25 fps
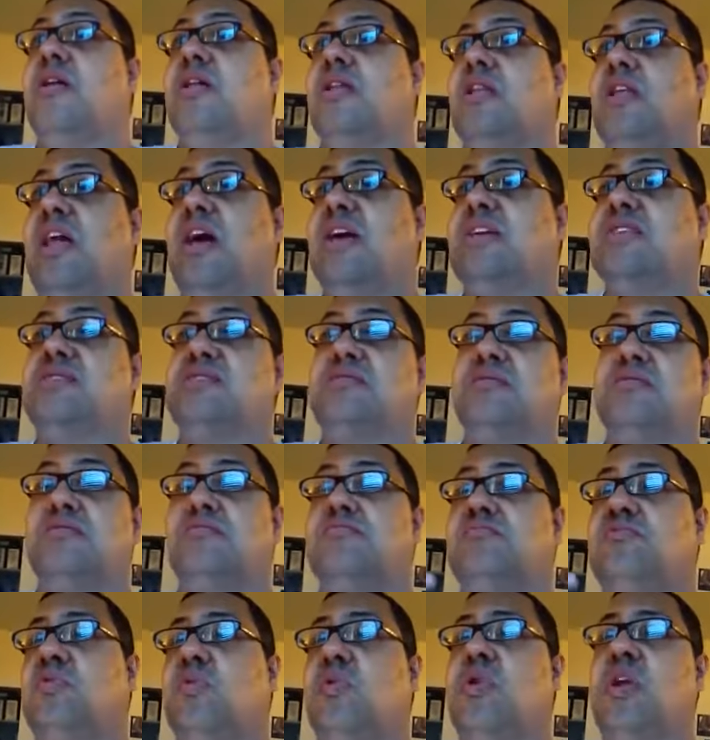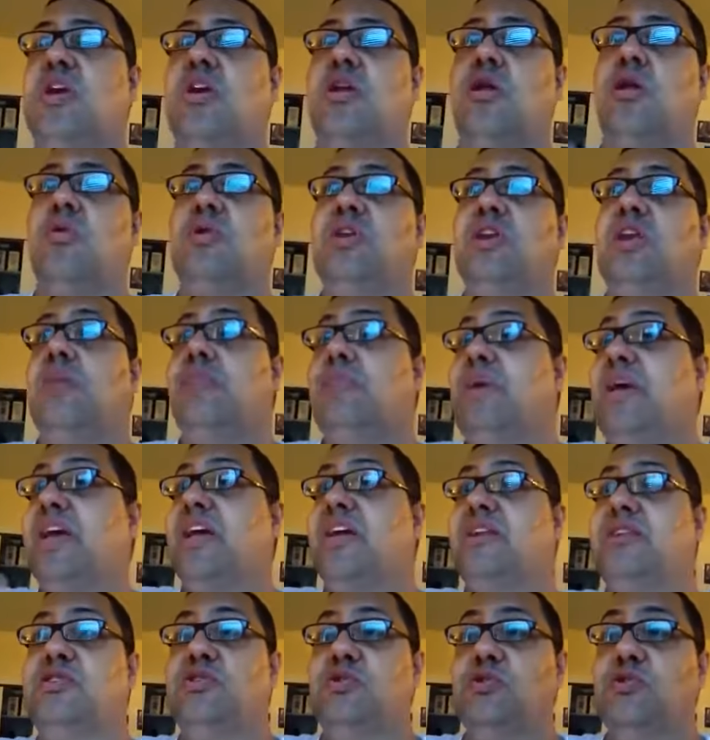Lex doing the cloning and
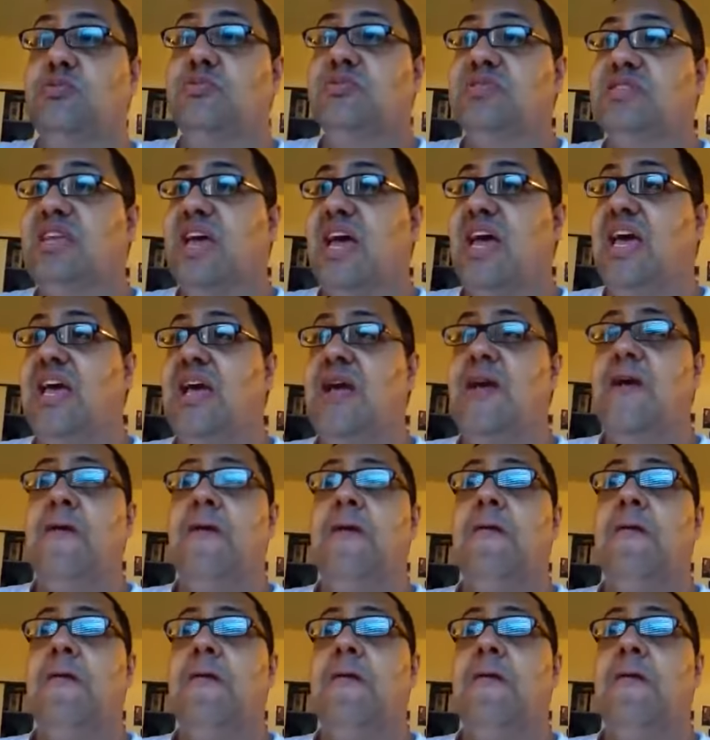making Doomsday.